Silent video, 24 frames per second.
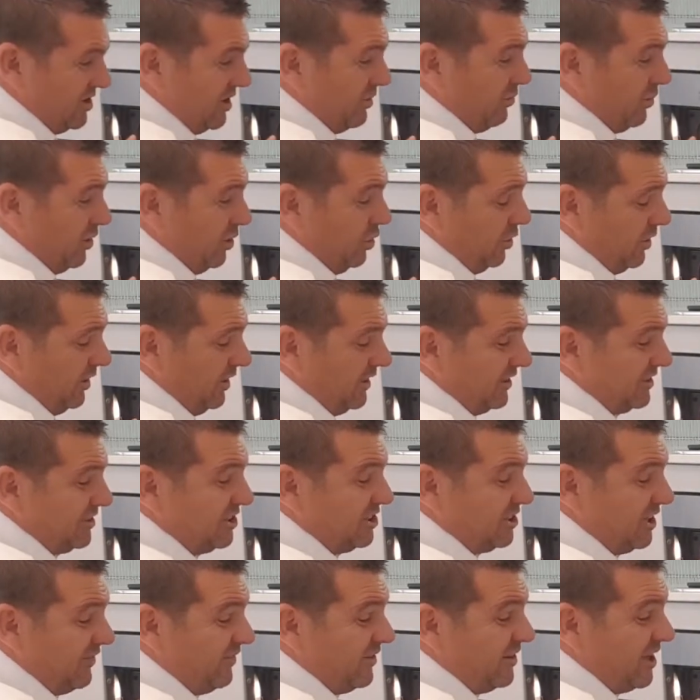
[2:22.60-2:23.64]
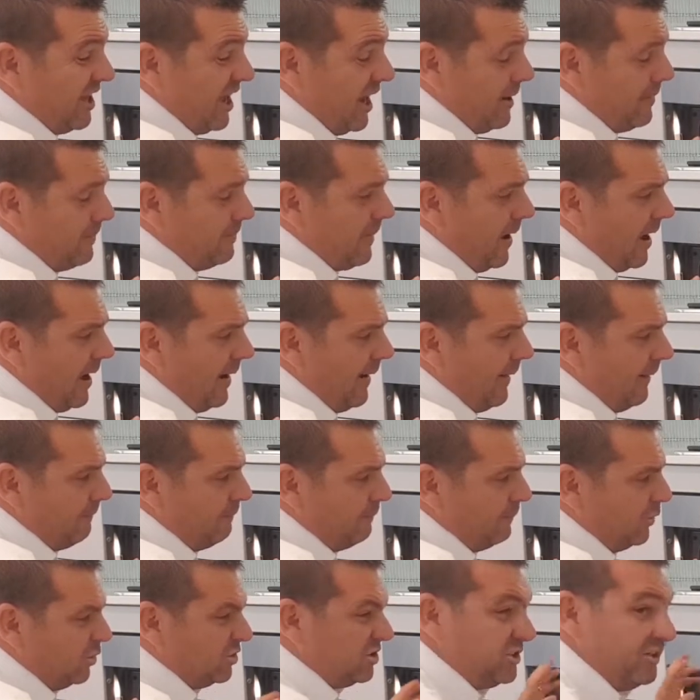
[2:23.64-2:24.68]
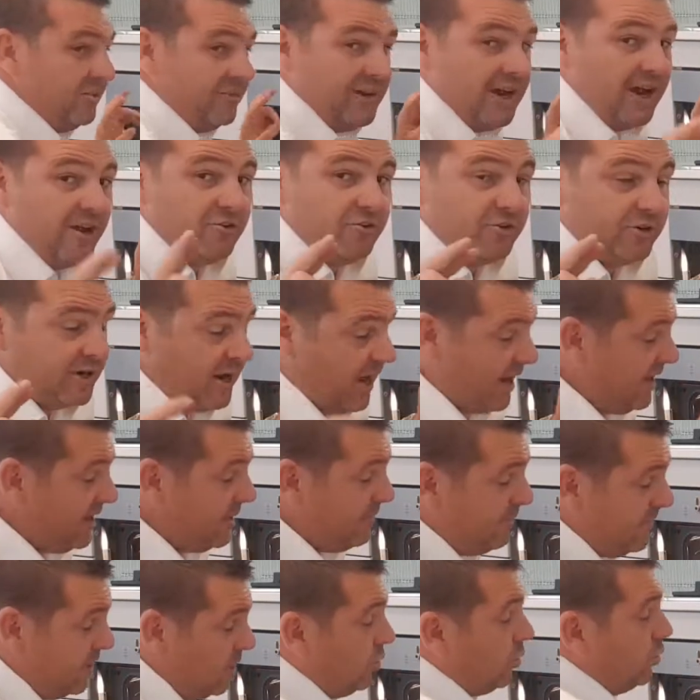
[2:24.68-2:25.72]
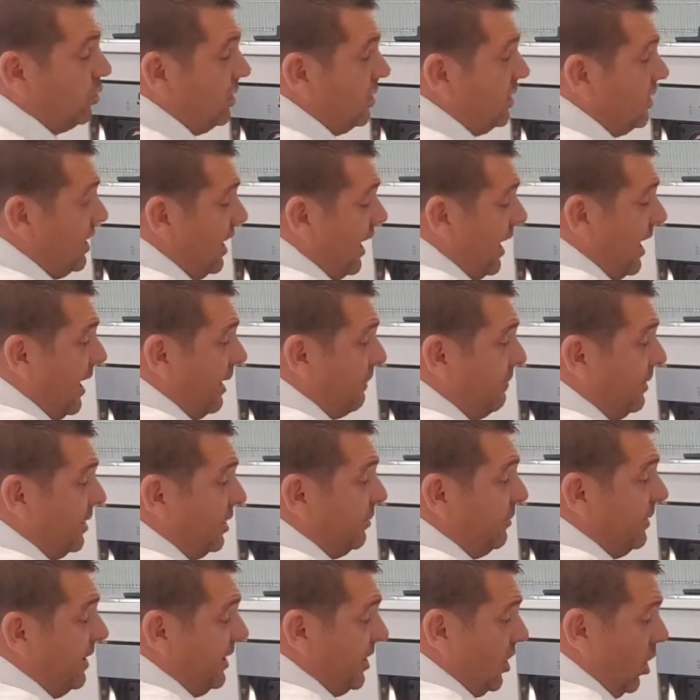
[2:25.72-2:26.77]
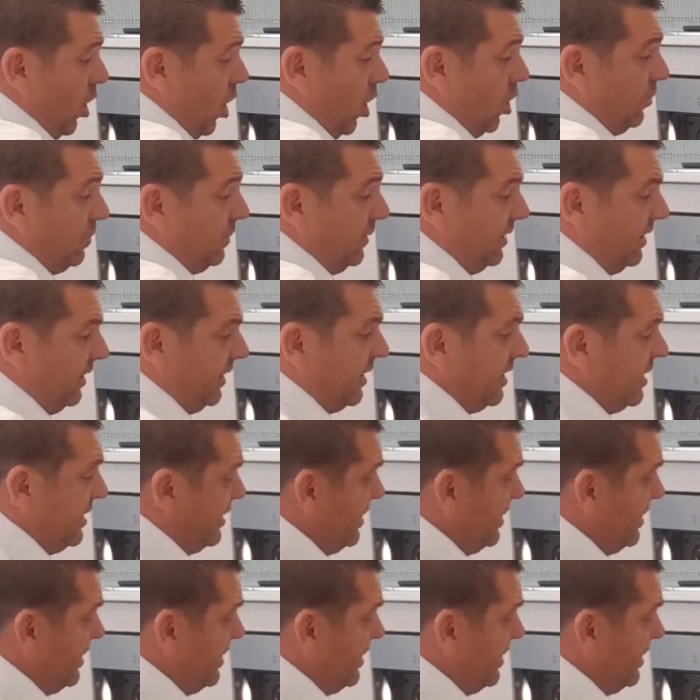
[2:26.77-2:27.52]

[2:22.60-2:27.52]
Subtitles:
said, we're looking at a 78 or 780mm opening.